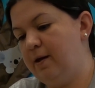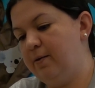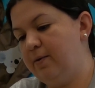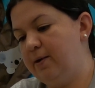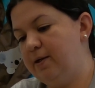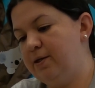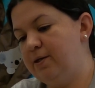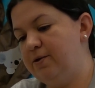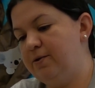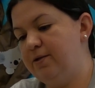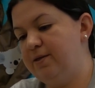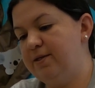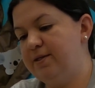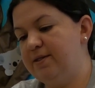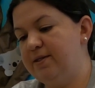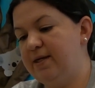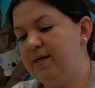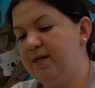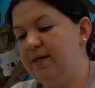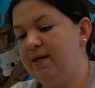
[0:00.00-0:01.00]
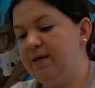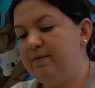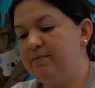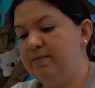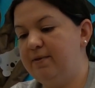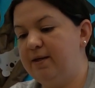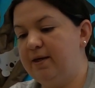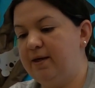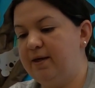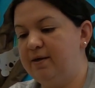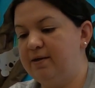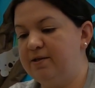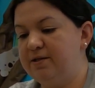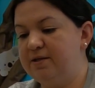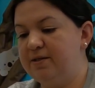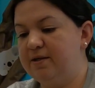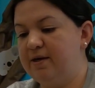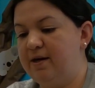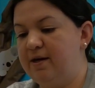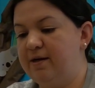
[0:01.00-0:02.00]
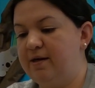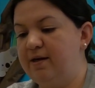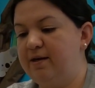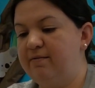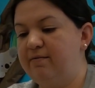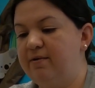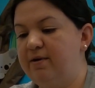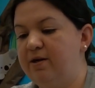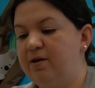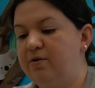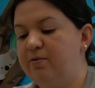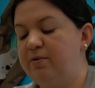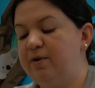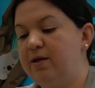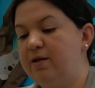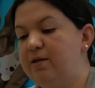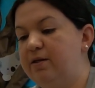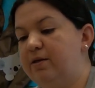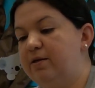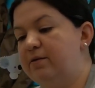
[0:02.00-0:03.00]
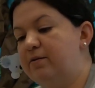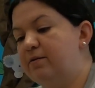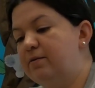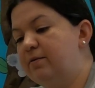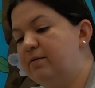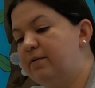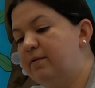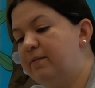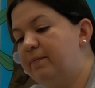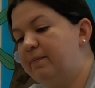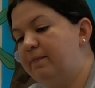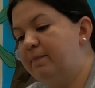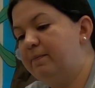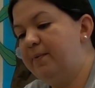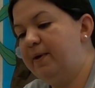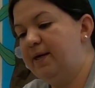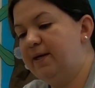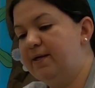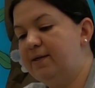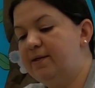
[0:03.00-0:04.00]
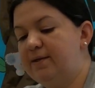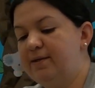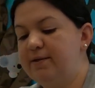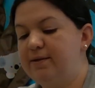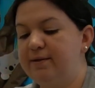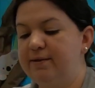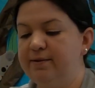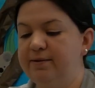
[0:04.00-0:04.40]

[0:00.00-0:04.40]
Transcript: I'm going to do the same thing, just kind of give it a quick little bend.